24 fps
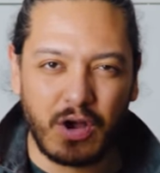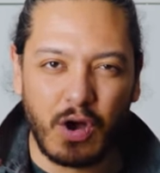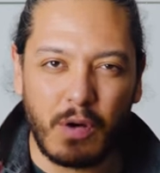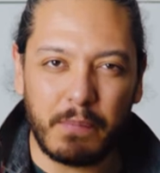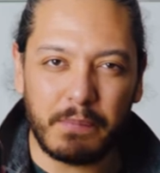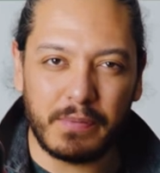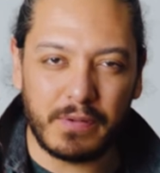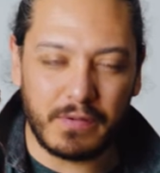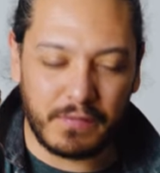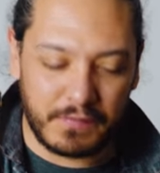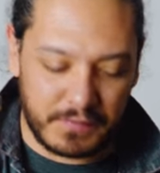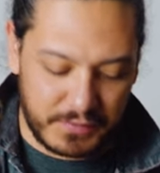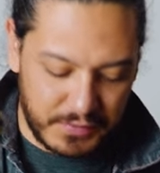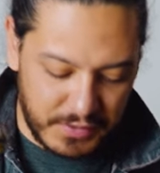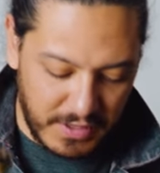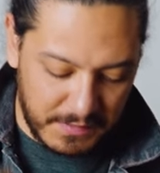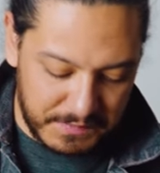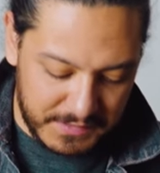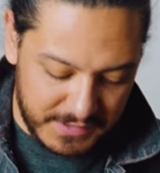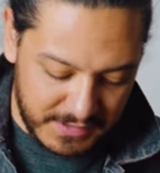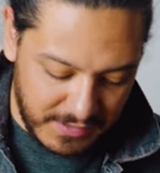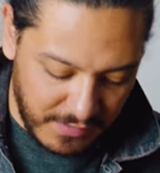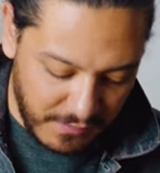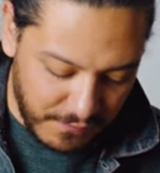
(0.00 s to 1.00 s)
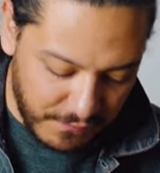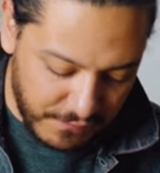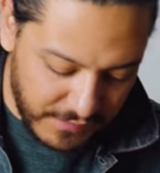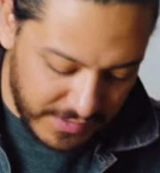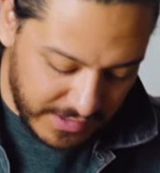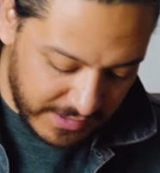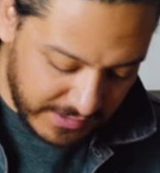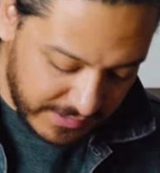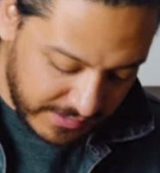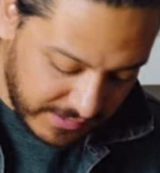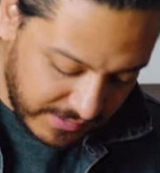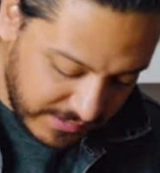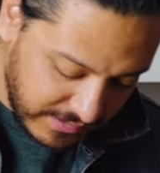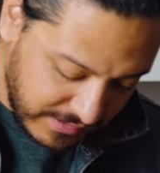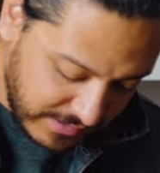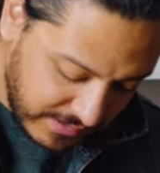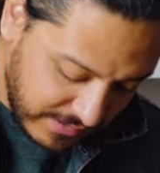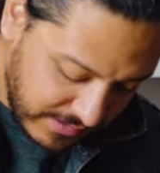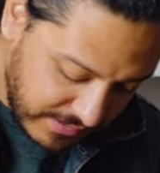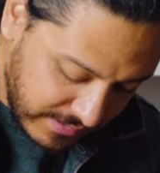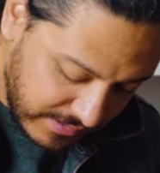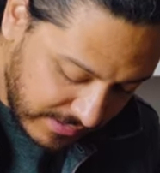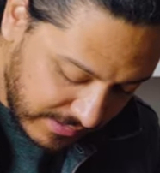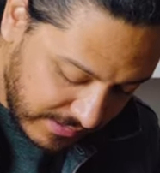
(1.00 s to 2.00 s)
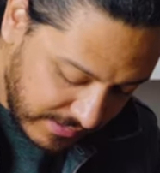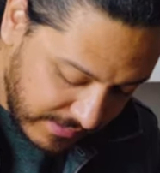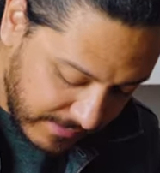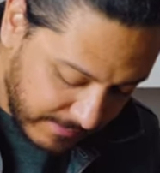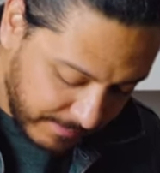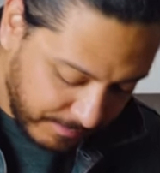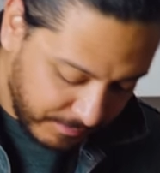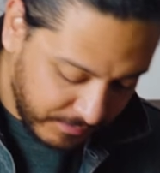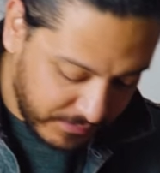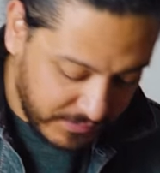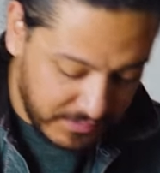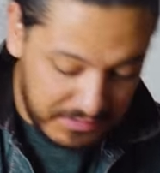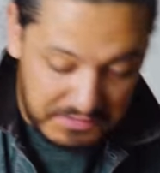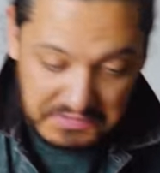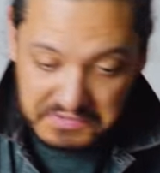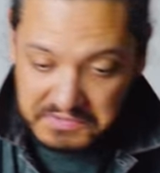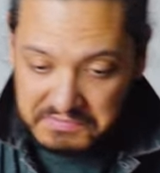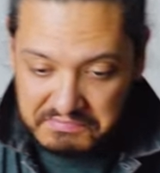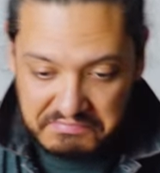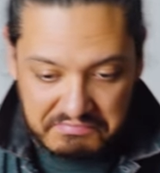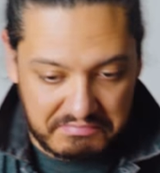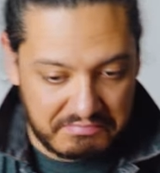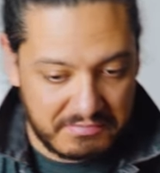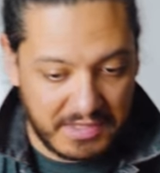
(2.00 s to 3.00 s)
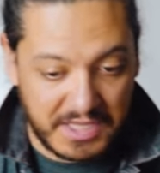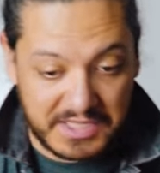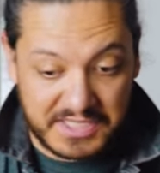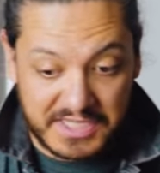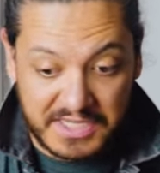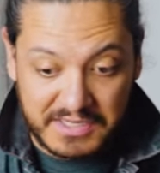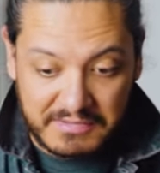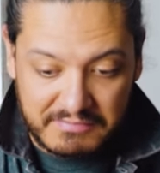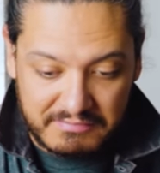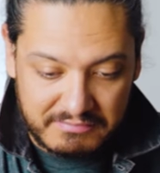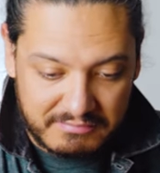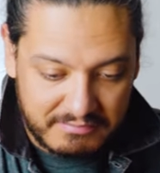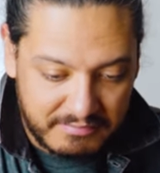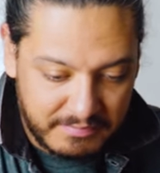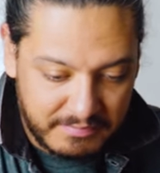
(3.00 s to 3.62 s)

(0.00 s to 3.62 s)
couple of drips of vinegar. That's it